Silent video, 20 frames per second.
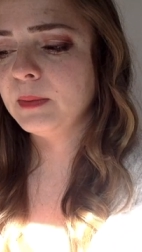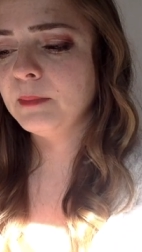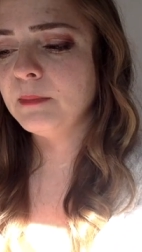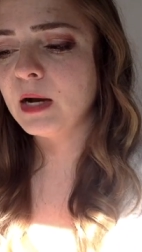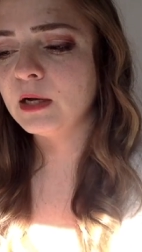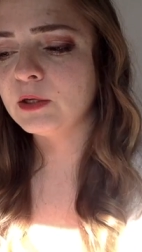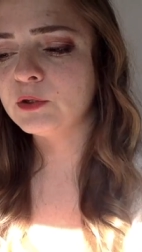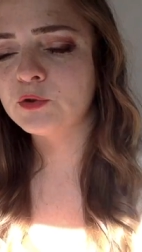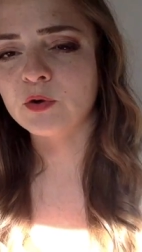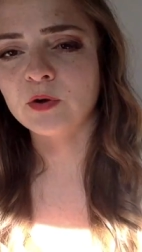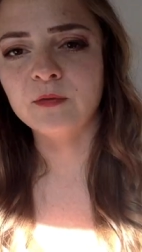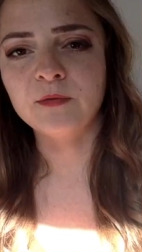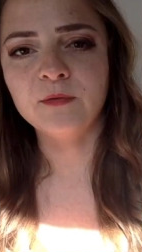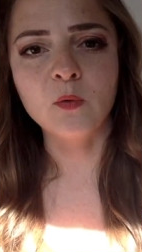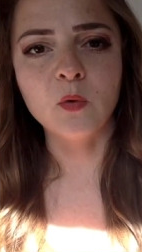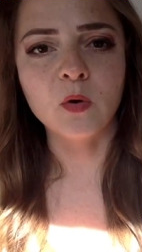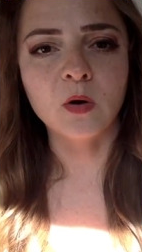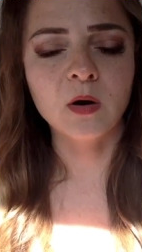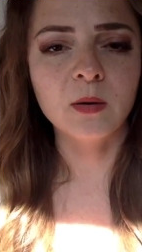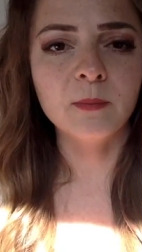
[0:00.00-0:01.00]
a mantra
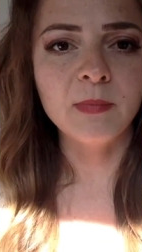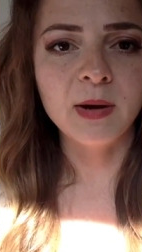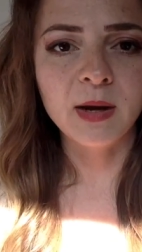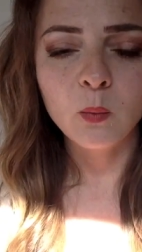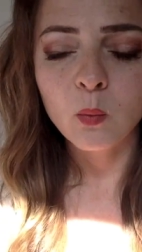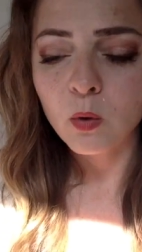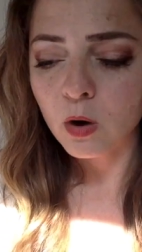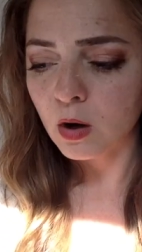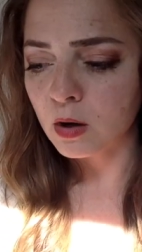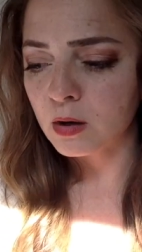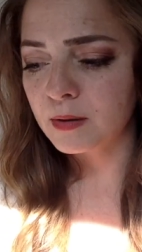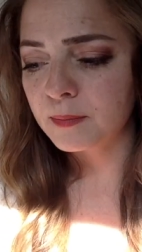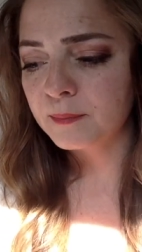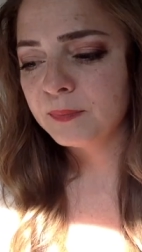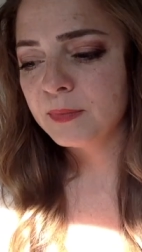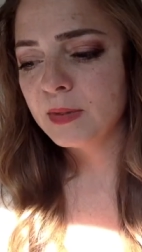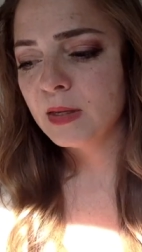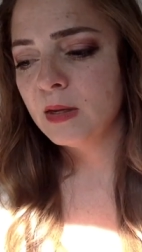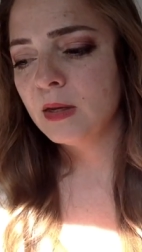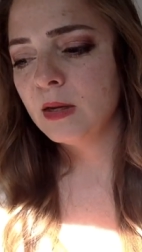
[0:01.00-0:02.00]
for my work.
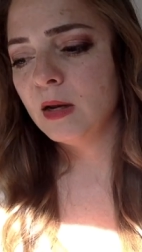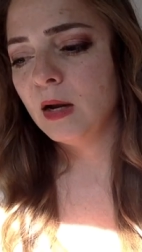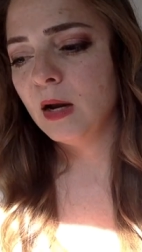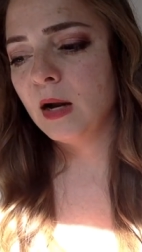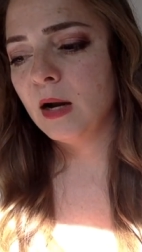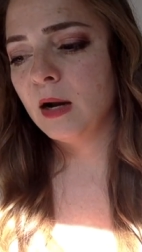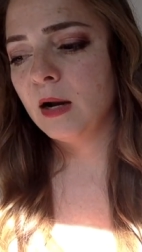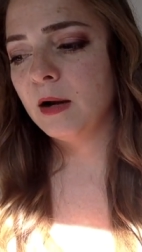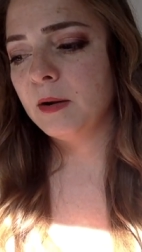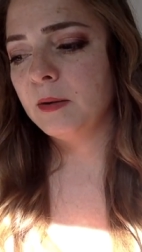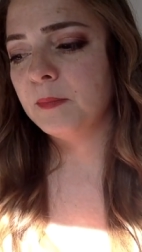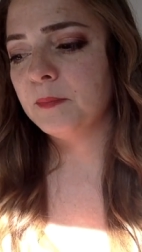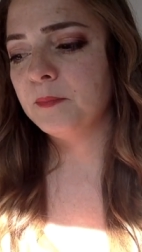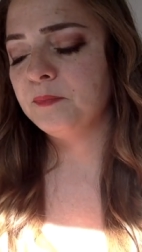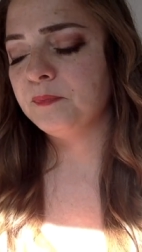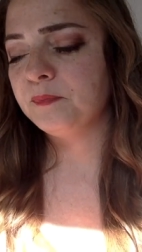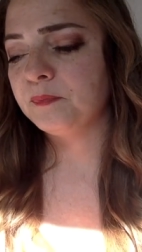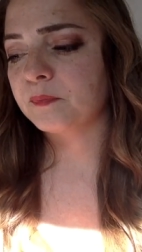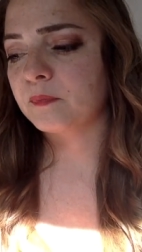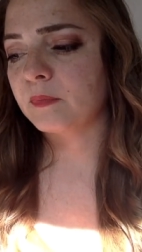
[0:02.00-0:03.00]

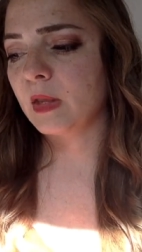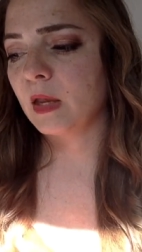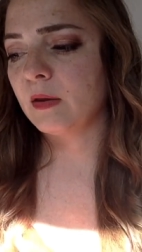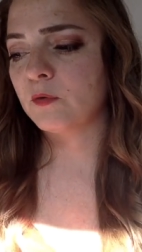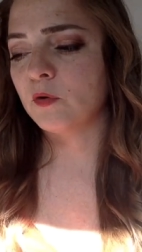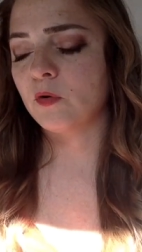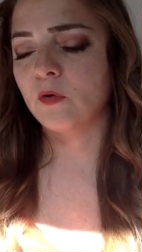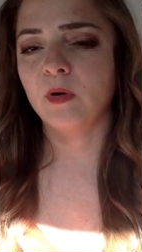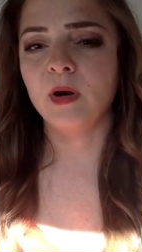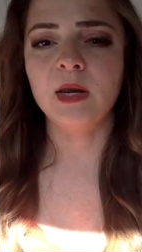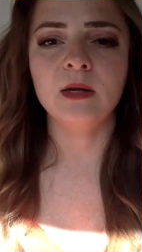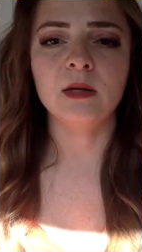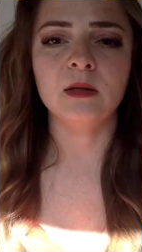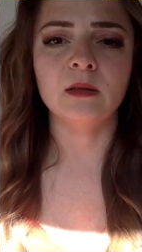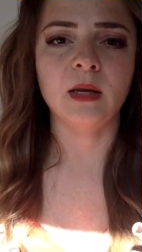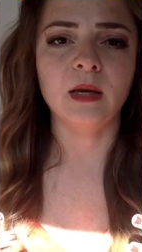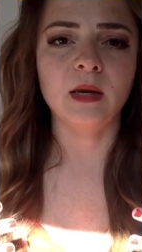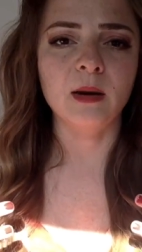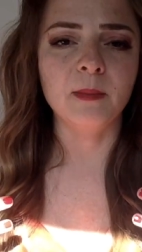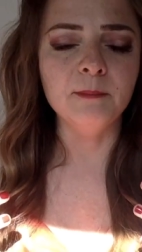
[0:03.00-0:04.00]
Um, I've created
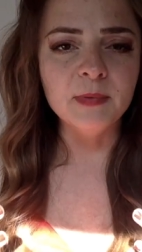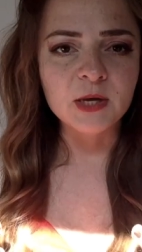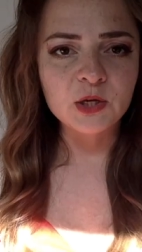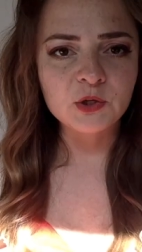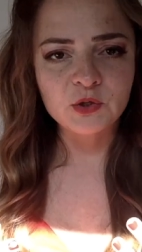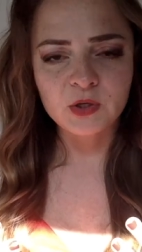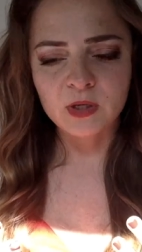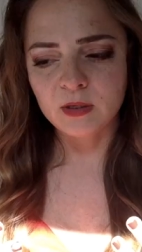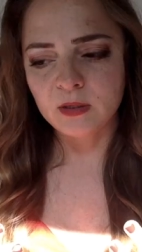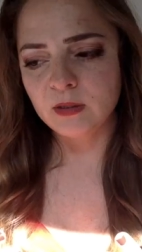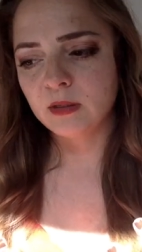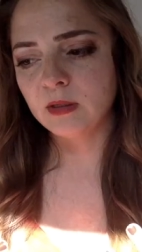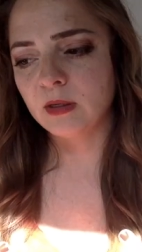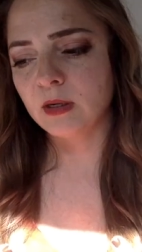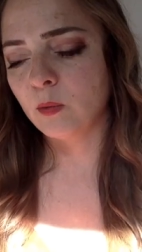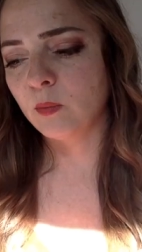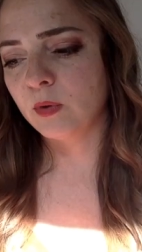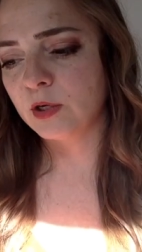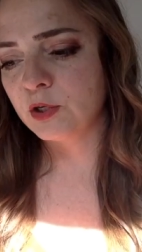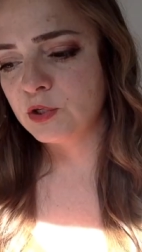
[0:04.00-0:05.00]
like a mission, and
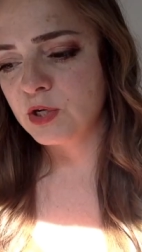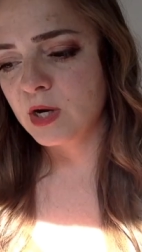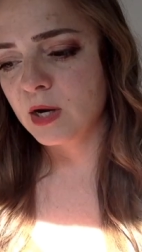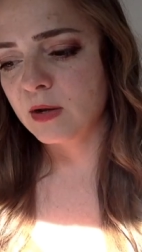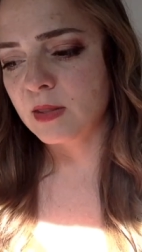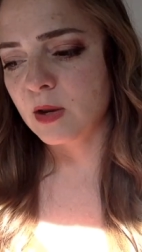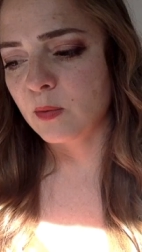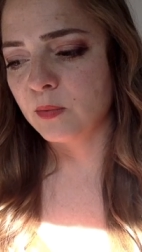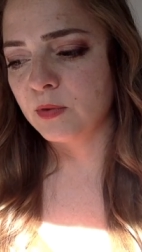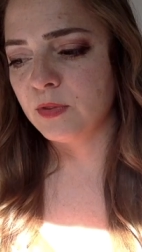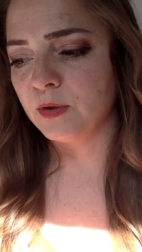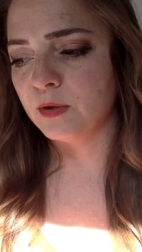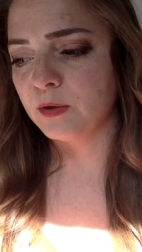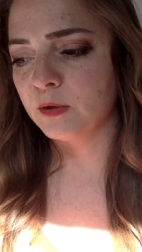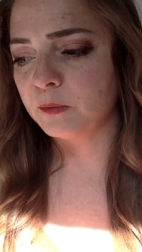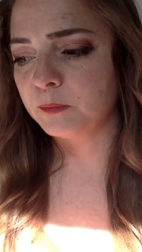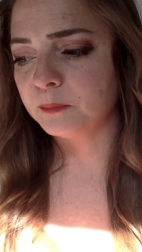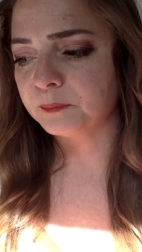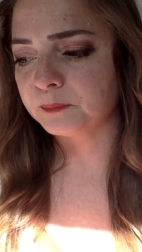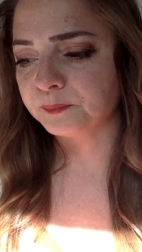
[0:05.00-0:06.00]
I want to share that with
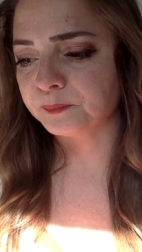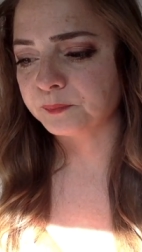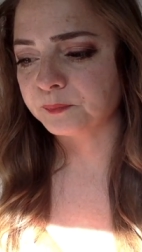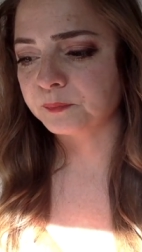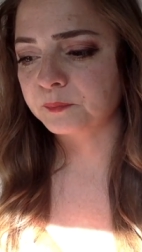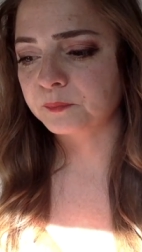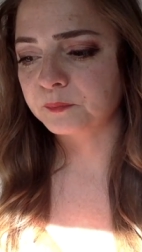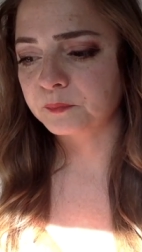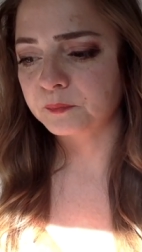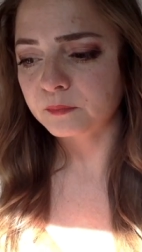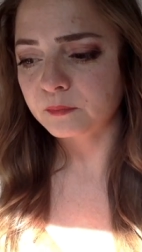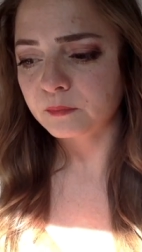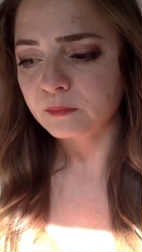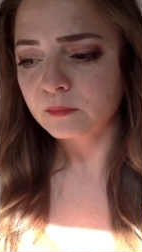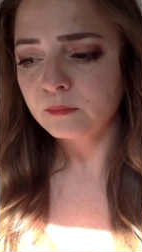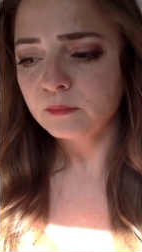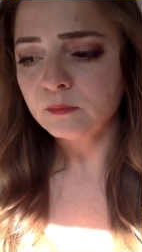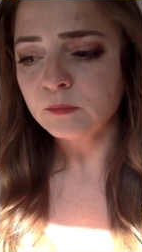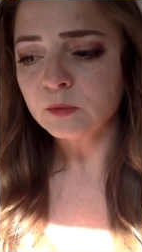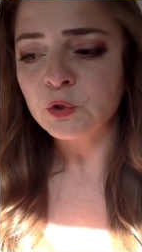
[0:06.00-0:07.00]
you
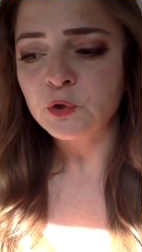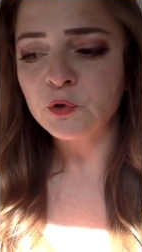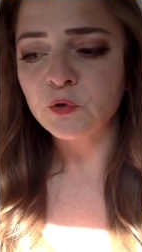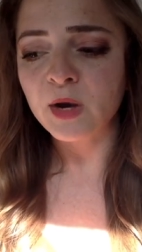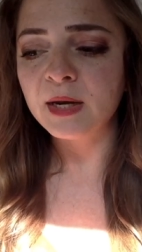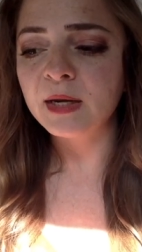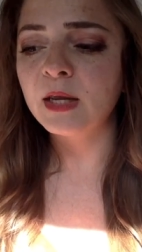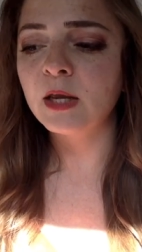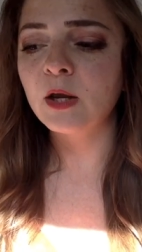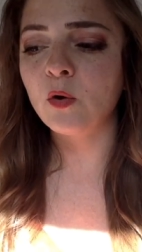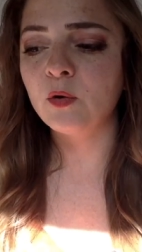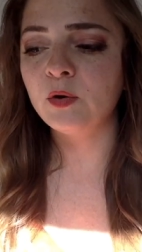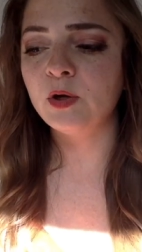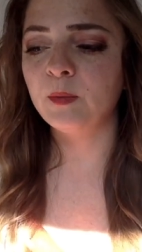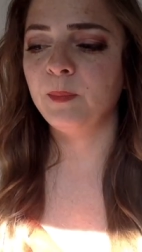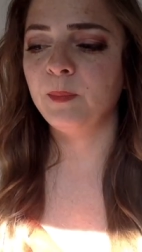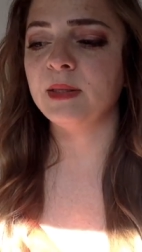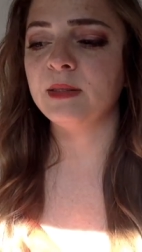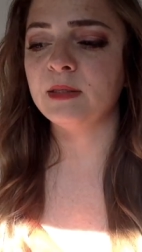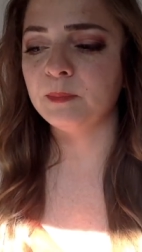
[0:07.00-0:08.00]
training
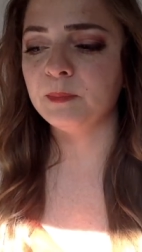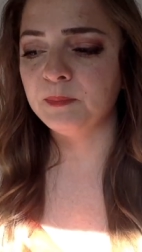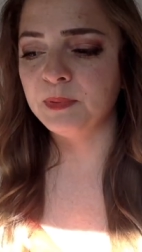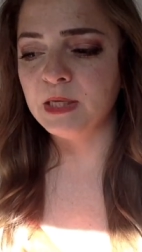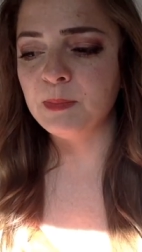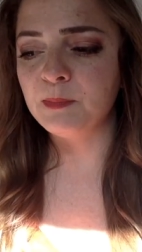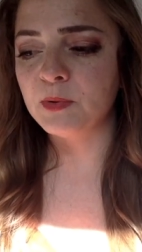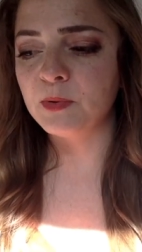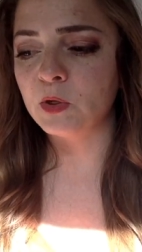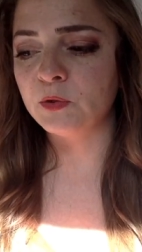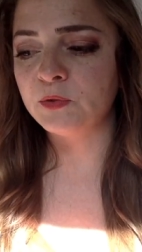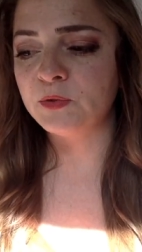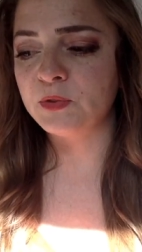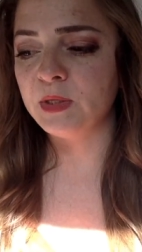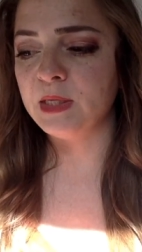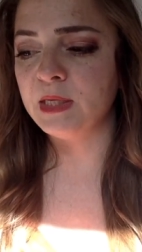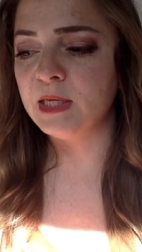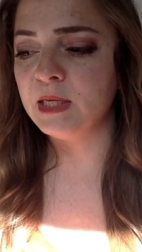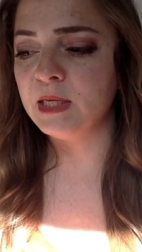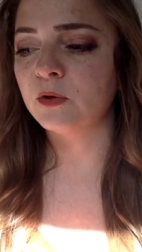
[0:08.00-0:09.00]
codependent people
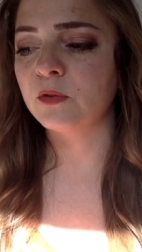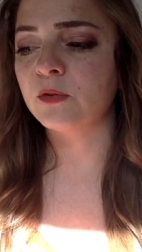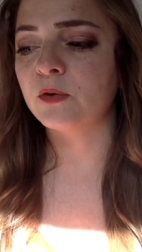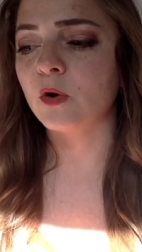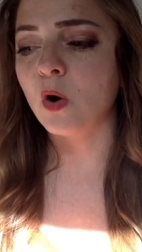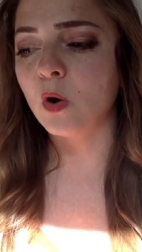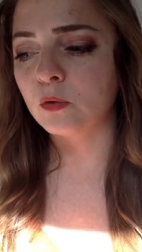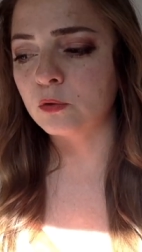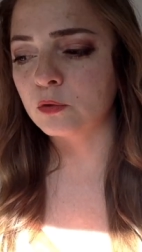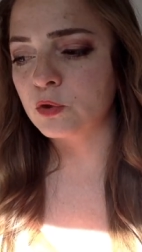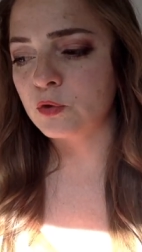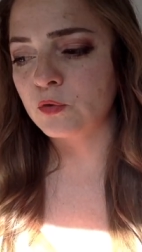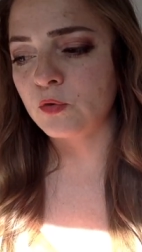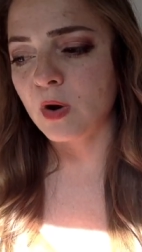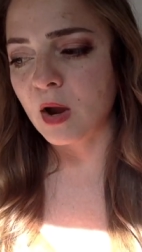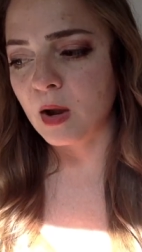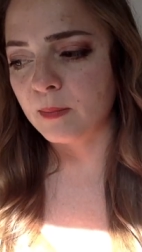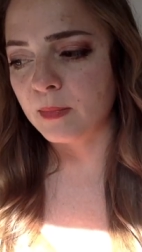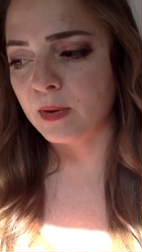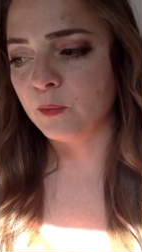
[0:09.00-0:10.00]
to heal their own
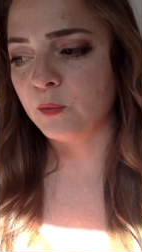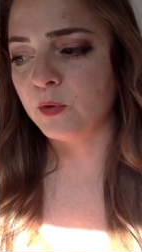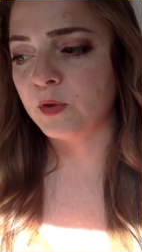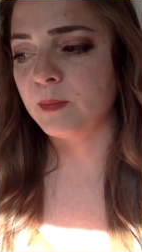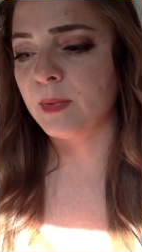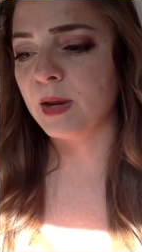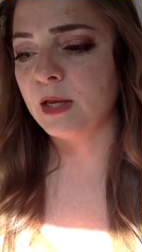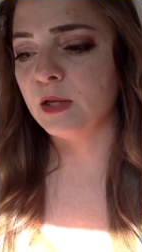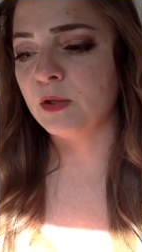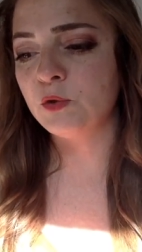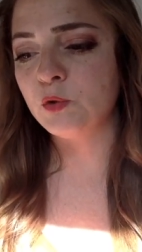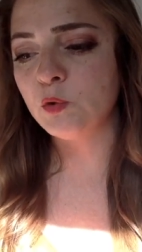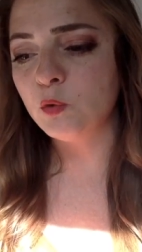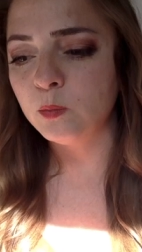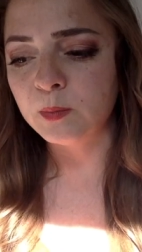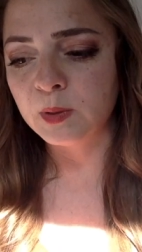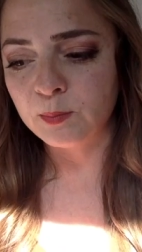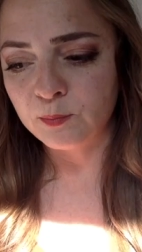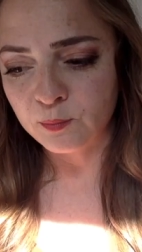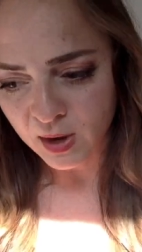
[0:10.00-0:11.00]
trauma with my
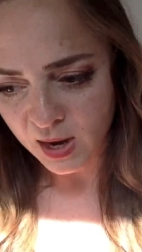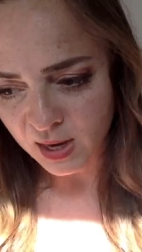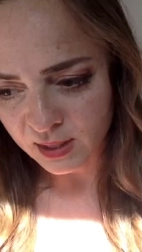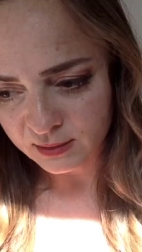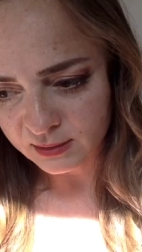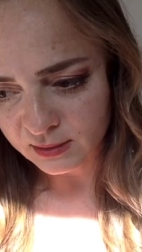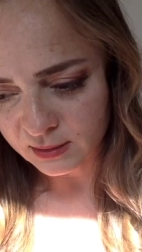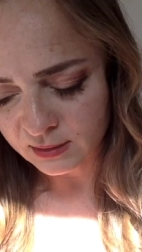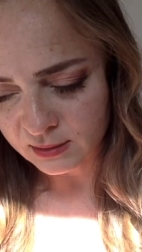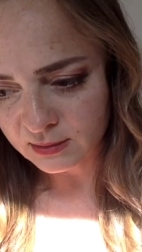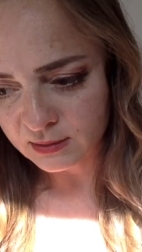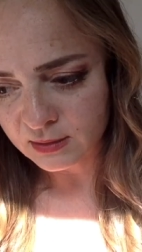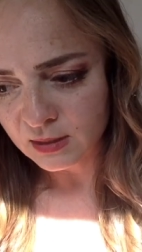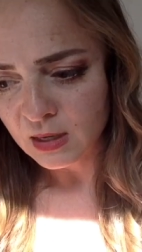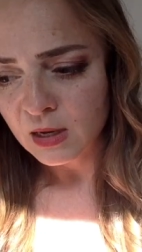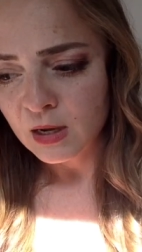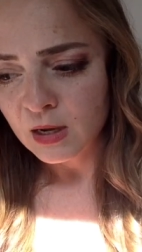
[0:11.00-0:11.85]
attunement practice